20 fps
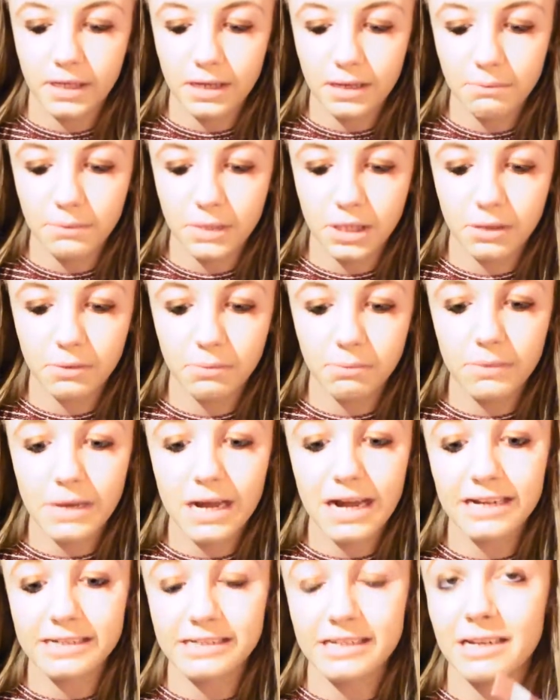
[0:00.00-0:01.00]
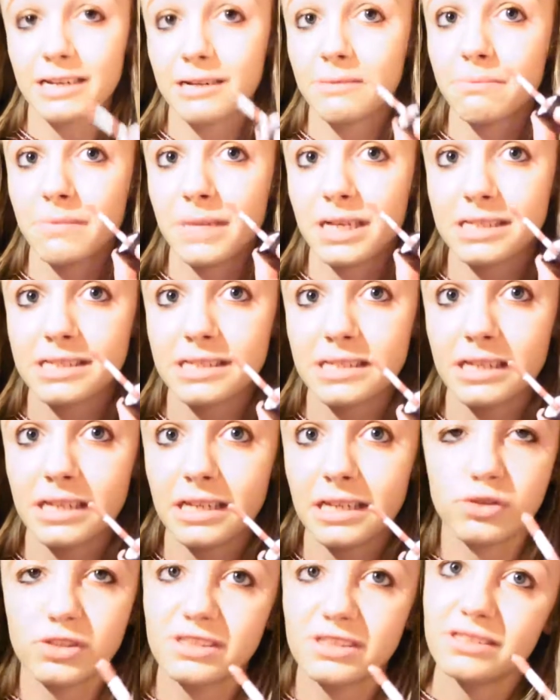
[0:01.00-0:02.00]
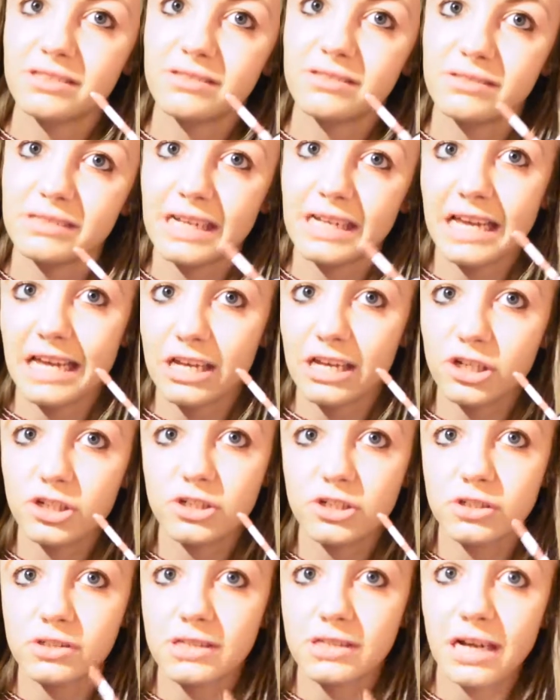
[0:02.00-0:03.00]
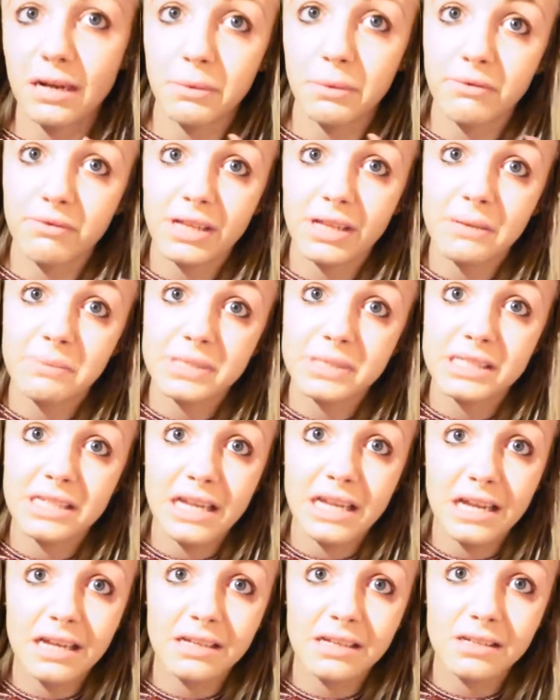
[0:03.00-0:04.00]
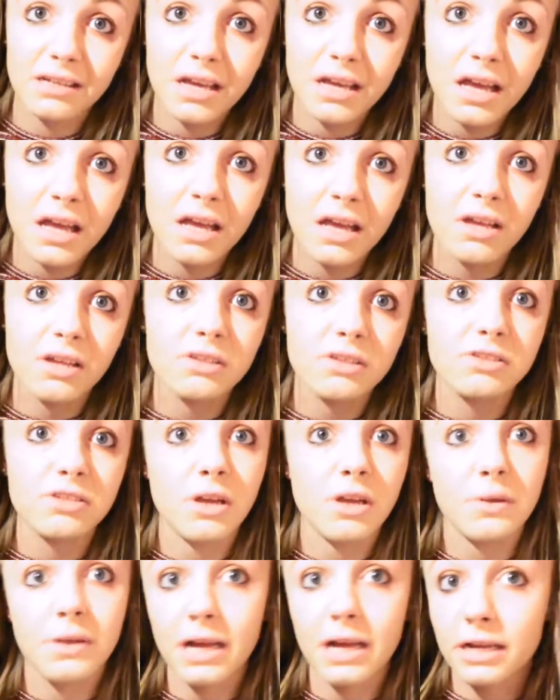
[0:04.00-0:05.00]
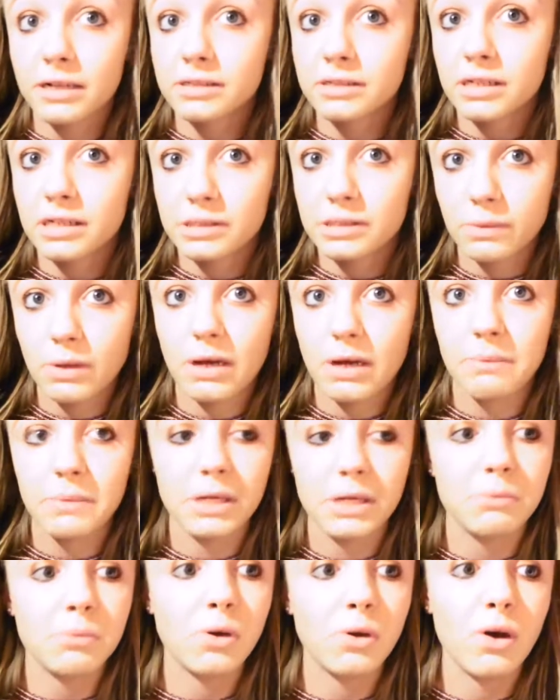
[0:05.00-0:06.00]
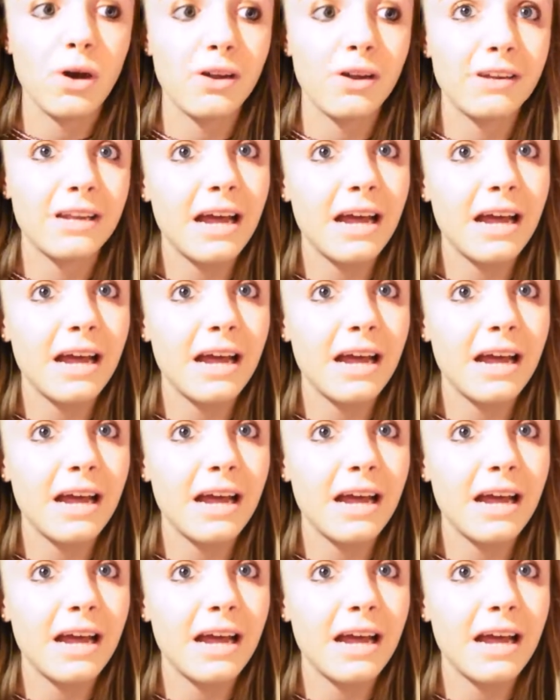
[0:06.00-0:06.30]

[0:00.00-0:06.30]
I'm going to add in my sleek-ish type of lipstick. So that is what I'm going to put on